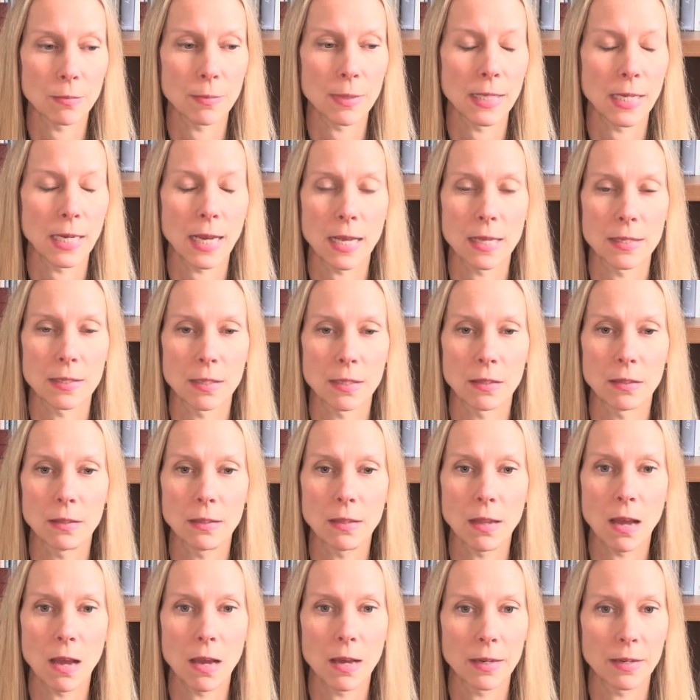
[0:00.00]
and it has a
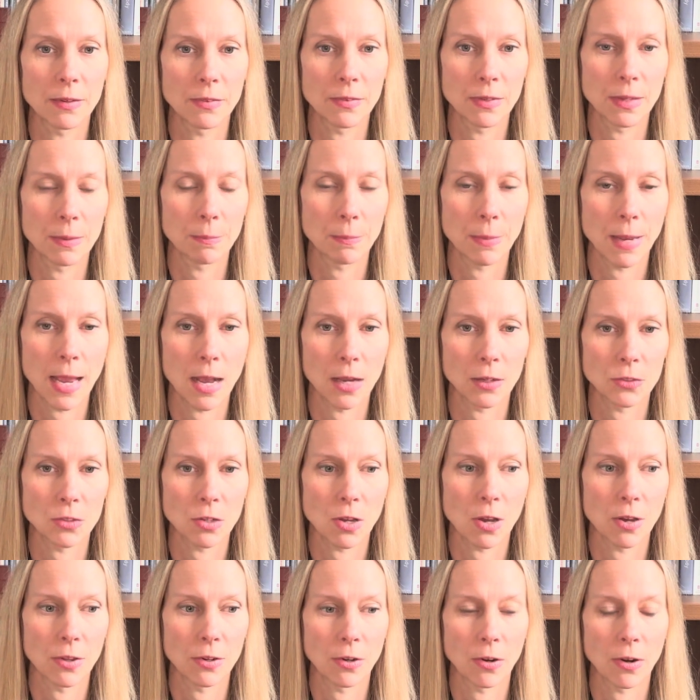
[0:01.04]
lot of impact
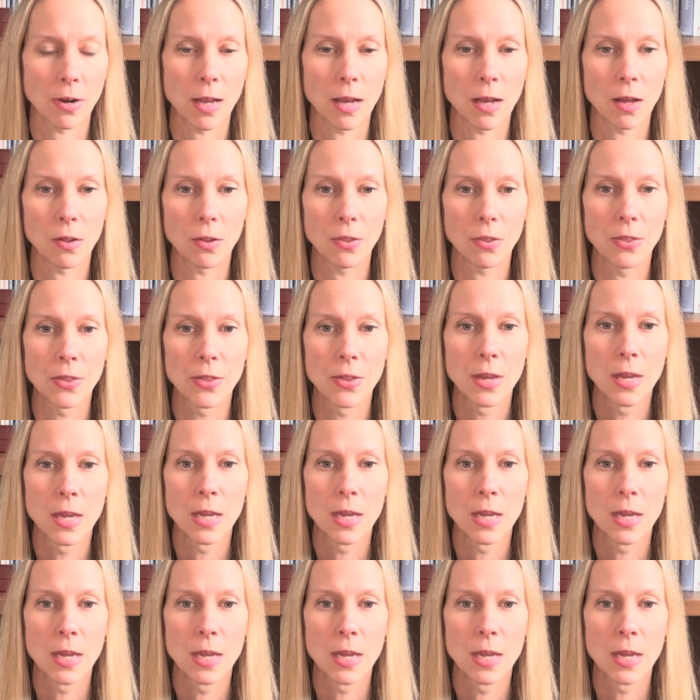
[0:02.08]
on our health